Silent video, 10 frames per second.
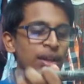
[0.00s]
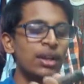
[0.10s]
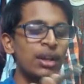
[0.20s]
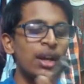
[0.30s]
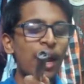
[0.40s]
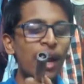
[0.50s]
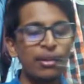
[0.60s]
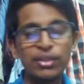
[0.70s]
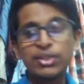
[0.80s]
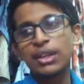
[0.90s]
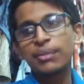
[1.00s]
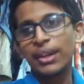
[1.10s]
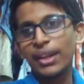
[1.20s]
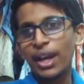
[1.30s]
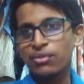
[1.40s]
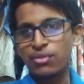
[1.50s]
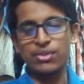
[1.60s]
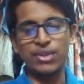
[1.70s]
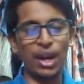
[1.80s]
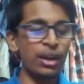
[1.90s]
and received by the headphone jack.
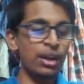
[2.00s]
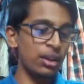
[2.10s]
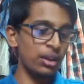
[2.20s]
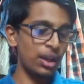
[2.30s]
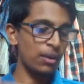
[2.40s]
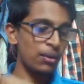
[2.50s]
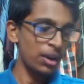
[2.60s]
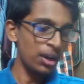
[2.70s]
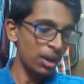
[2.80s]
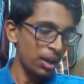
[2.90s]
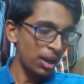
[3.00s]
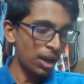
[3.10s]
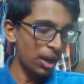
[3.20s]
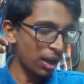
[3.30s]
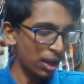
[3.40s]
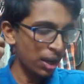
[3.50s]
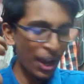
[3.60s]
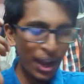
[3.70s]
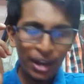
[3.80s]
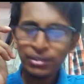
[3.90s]
Now I have
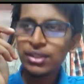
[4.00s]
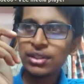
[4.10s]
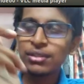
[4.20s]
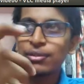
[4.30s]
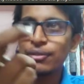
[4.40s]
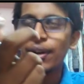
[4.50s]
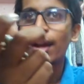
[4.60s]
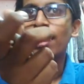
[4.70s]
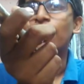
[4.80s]
this friend who